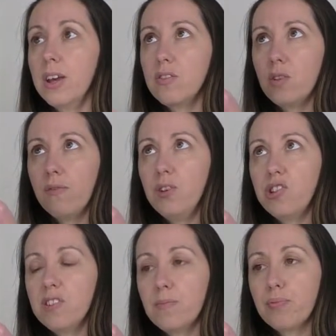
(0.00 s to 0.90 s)
So if you
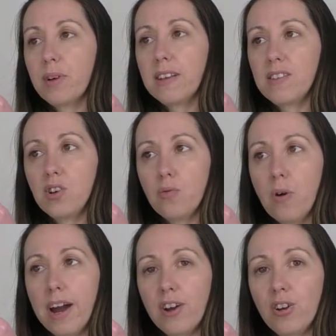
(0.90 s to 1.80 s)
just press your
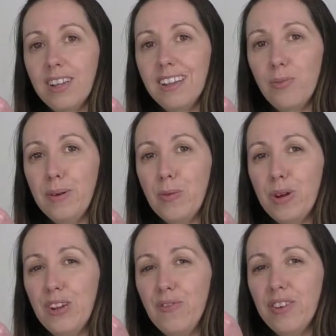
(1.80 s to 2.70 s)
wire a little bit
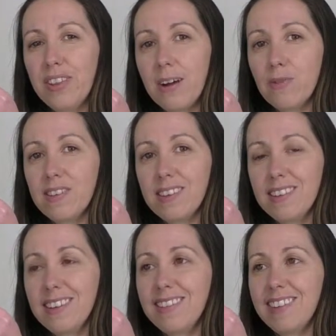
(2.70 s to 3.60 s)
when you feel that
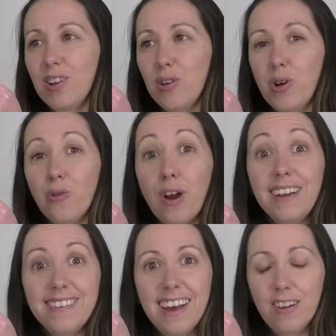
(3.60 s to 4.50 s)
resistance, it'll go
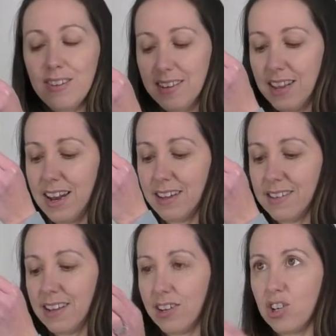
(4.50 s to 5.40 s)
right down to the next
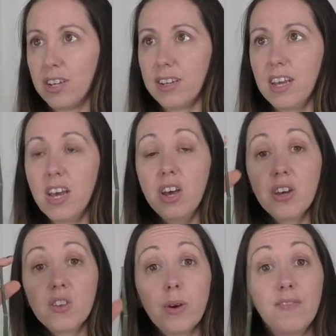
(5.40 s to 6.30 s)
section.
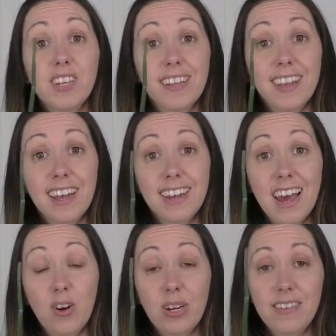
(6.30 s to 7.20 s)
So I've done that
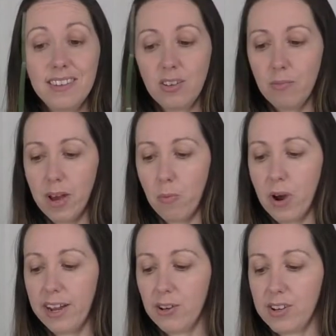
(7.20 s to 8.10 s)
now until my
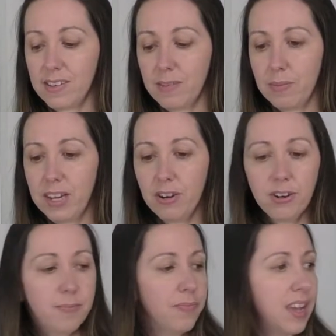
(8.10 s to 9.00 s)
wire
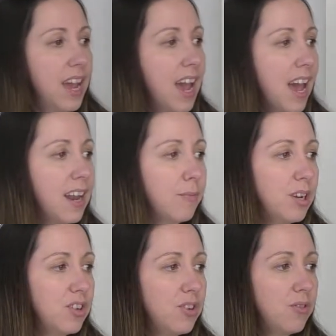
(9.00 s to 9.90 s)
disappeared, and I'm
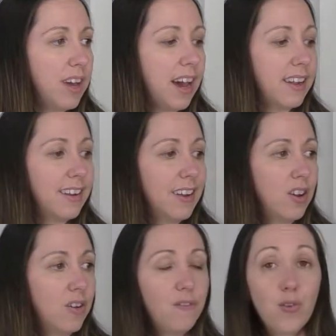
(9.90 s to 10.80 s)
going to do that
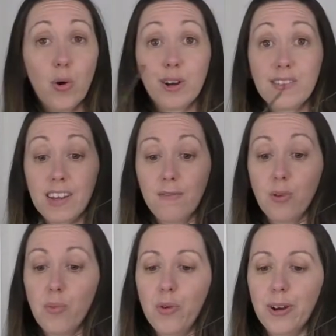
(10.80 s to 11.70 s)
for
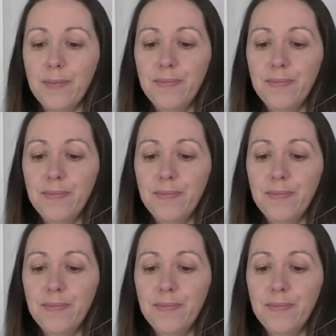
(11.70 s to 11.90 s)
several more.